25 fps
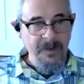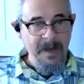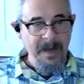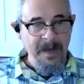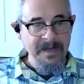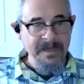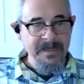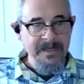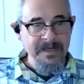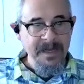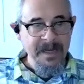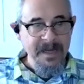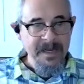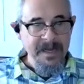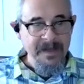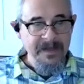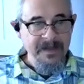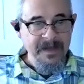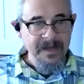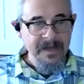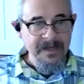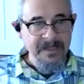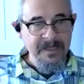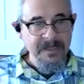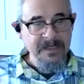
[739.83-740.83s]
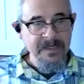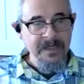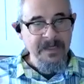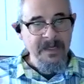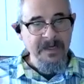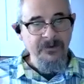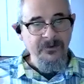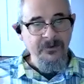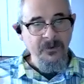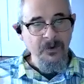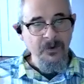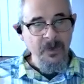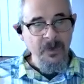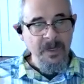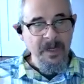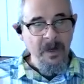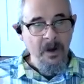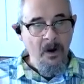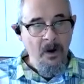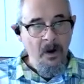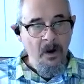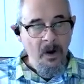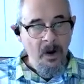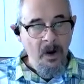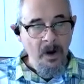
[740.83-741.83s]
By seeing things as they truly
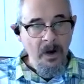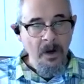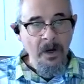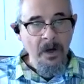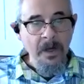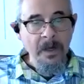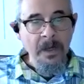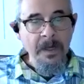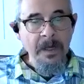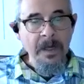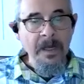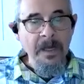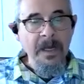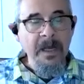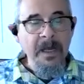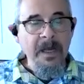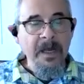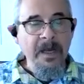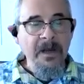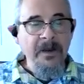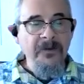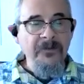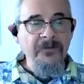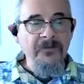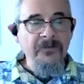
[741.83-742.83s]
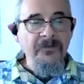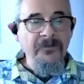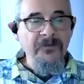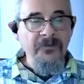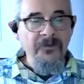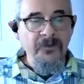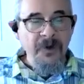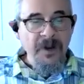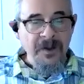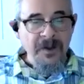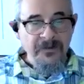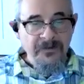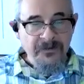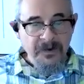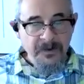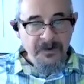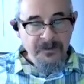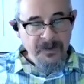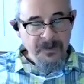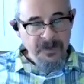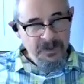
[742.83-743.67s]
are, free from